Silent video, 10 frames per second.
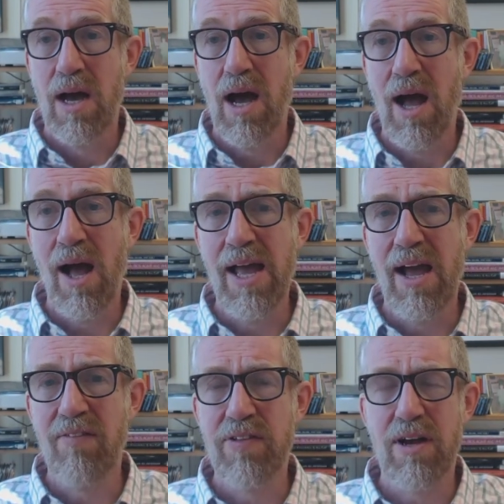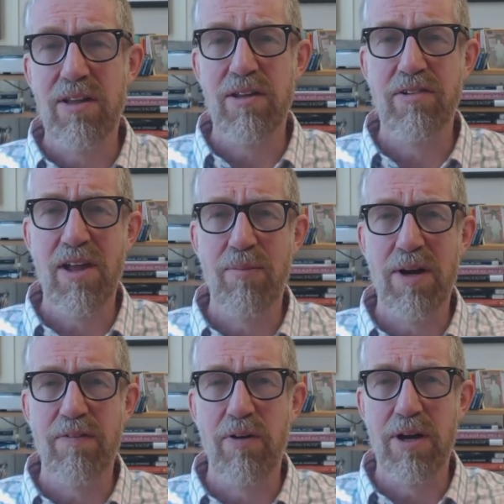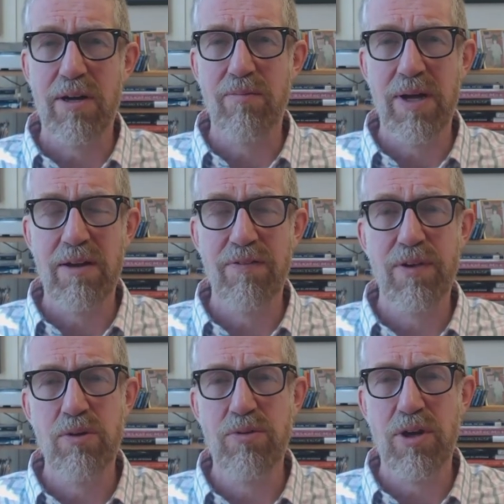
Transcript: I haven't got the stomach for it, but if you do,